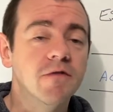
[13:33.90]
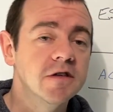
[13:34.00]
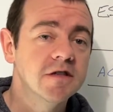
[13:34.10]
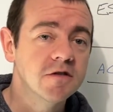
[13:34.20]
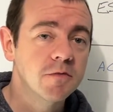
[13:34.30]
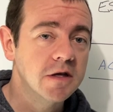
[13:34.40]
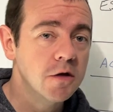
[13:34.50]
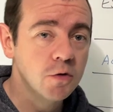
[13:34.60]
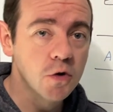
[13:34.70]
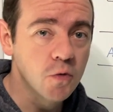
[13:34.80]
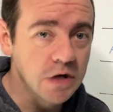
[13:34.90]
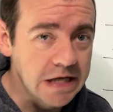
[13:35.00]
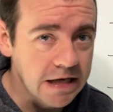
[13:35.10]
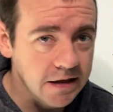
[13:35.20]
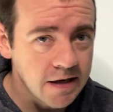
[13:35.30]
this is something you do
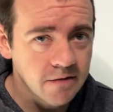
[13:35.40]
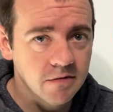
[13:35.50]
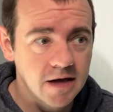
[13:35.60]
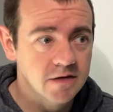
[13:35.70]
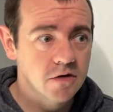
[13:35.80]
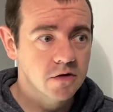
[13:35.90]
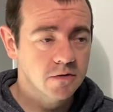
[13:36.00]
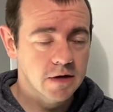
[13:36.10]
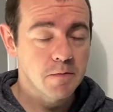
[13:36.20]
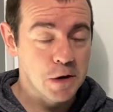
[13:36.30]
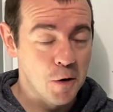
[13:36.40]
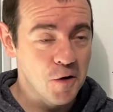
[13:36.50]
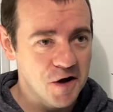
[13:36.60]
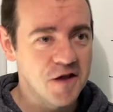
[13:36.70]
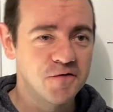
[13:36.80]
yearly. Let me
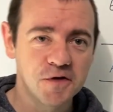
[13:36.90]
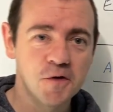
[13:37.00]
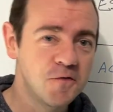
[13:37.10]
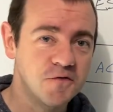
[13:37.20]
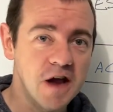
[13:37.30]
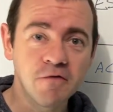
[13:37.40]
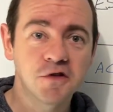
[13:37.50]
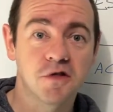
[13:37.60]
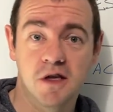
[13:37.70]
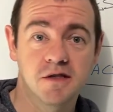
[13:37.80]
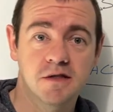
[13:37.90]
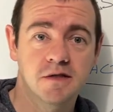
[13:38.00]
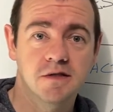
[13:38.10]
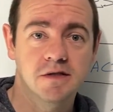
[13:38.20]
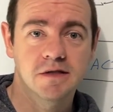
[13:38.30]
know if you've never done this.
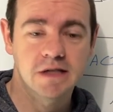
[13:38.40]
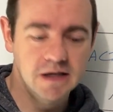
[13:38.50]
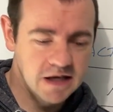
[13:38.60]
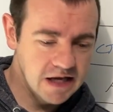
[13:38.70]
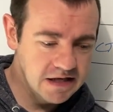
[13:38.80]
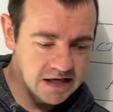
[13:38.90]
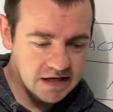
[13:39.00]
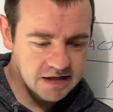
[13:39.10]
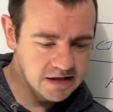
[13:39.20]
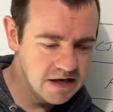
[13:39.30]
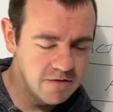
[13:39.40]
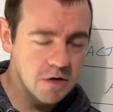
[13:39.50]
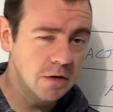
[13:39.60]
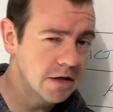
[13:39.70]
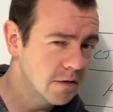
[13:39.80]
Is this giving
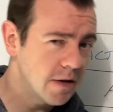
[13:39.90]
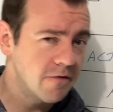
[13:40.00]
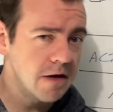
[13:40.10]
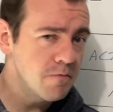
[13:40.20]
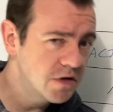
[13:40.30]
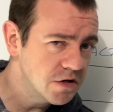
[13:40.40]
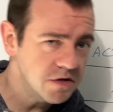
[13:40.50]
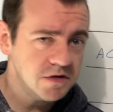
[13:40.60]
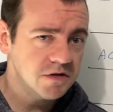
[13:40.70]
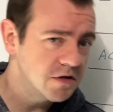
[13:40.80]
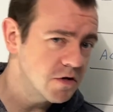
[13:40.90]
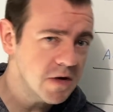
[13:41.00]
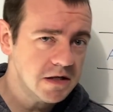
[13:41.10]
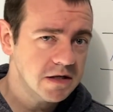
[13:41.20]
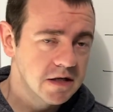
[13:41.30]
you a little bit of an impetus to do
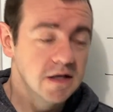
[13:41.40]
it?